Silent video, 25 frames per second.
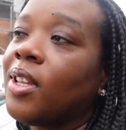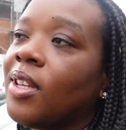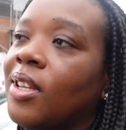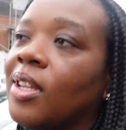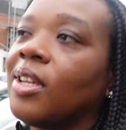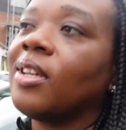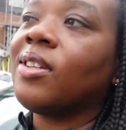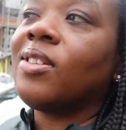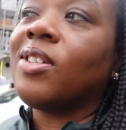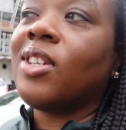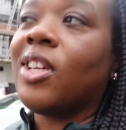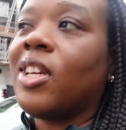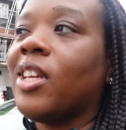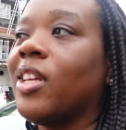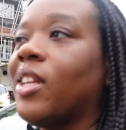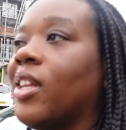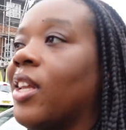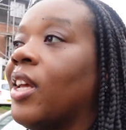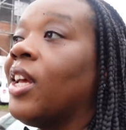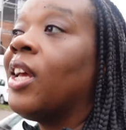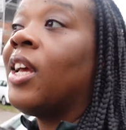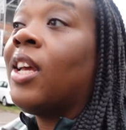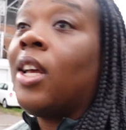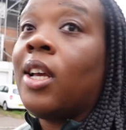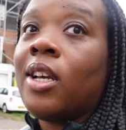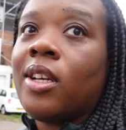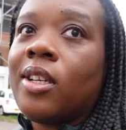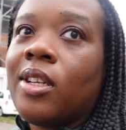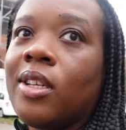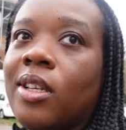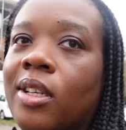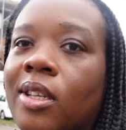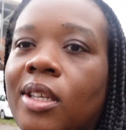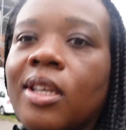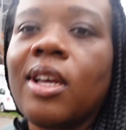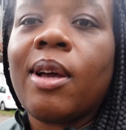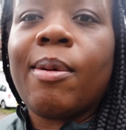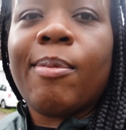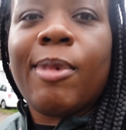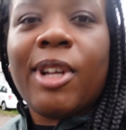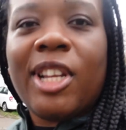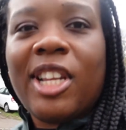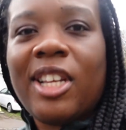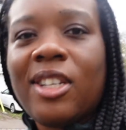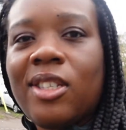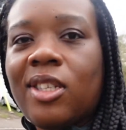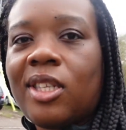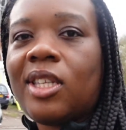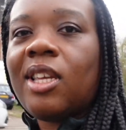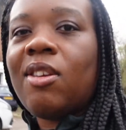No, I'm joking. Am I
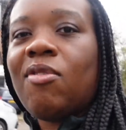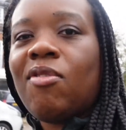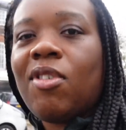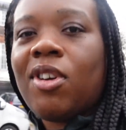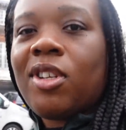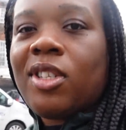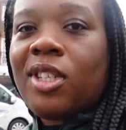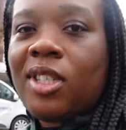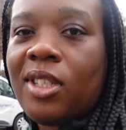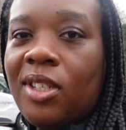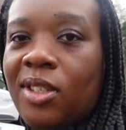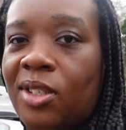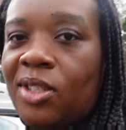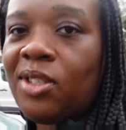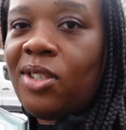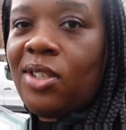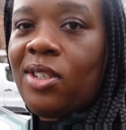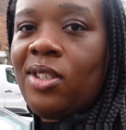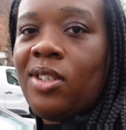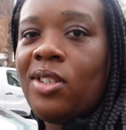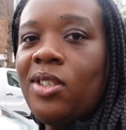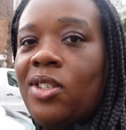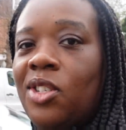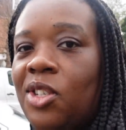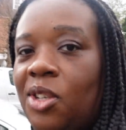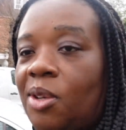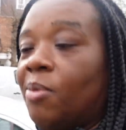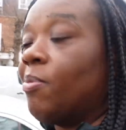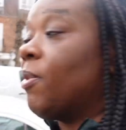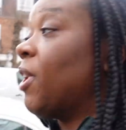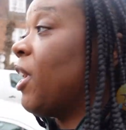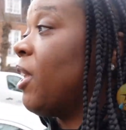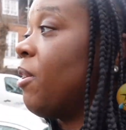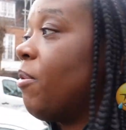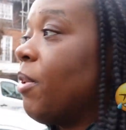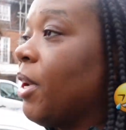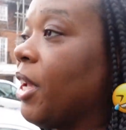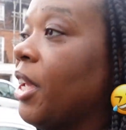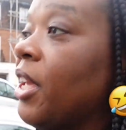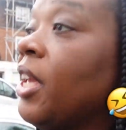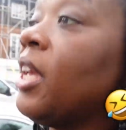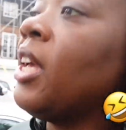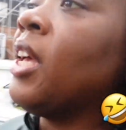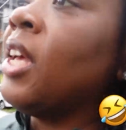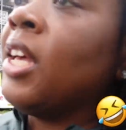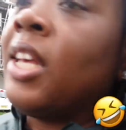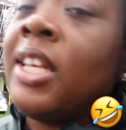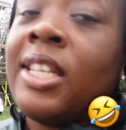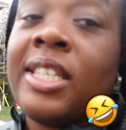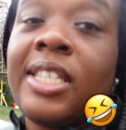allowed to say rotted on YouTube? Anyway,
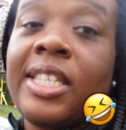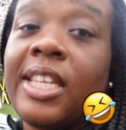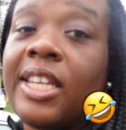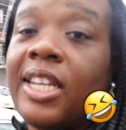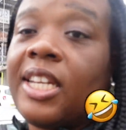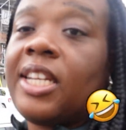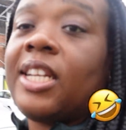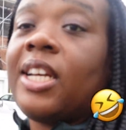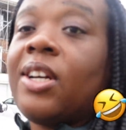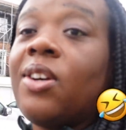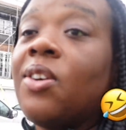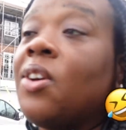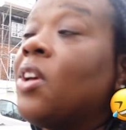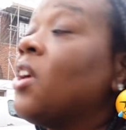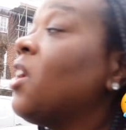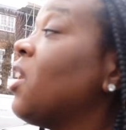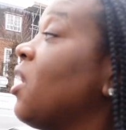said it now.